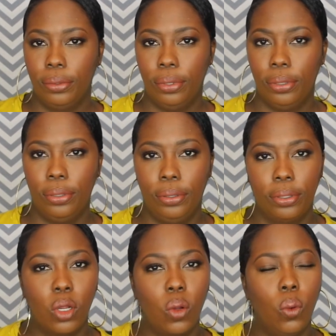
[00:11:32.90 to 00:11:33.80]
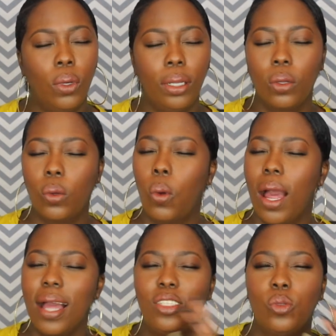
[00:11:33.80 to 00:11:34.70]

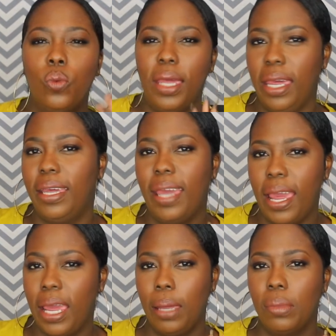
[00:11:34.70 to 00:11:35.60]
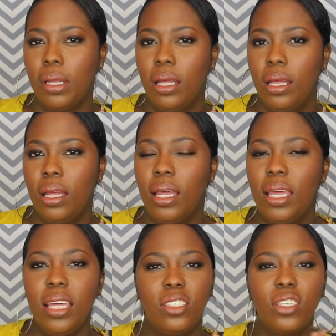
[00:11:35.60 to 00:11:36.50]
Quad's wig game
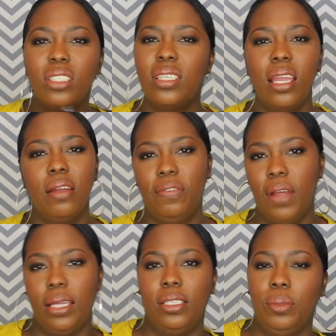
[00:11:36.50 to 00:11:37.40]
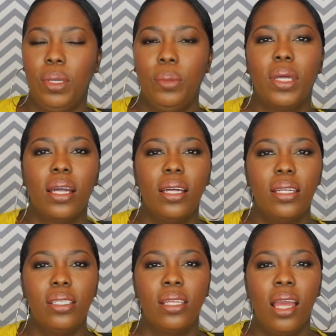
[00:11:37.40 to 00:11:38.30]
is just terrifying to me
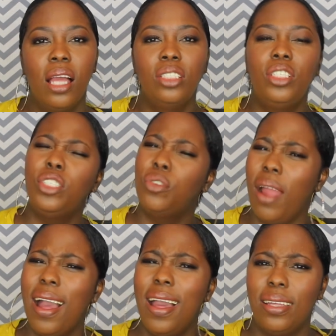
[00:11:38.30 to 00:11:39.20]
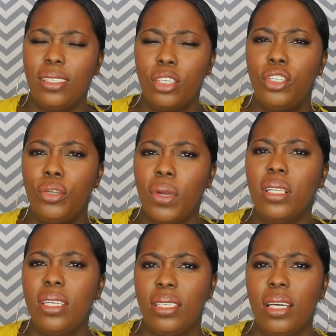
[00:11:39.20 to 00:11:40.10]
because she tries. She
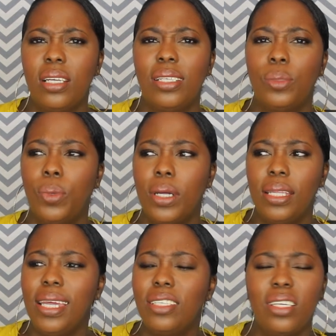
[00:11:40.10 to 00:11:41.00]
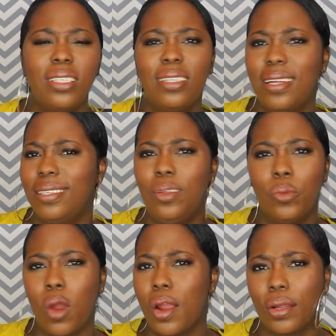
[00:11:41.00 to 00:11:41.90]
really does, but it just doesn't
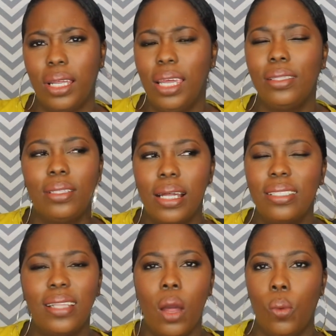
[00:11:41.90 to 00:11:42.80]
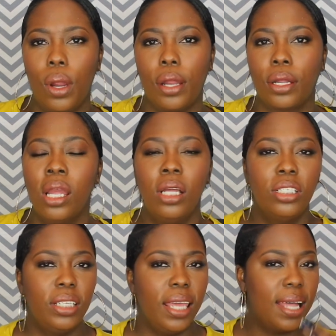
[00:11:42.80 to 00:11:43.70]
work. It does not work.
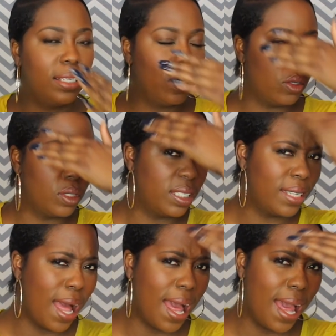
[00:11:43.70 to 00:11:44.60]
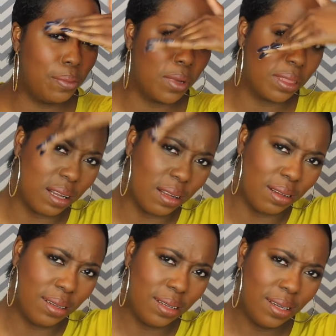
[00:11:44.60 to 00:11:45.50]
She has it on the side with
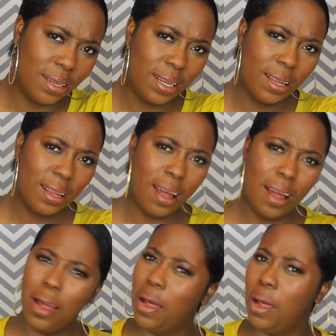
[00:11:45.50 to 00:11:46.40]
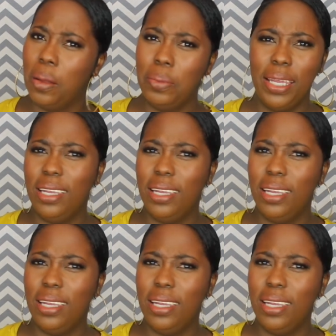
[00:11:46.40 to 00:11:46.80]
a hump.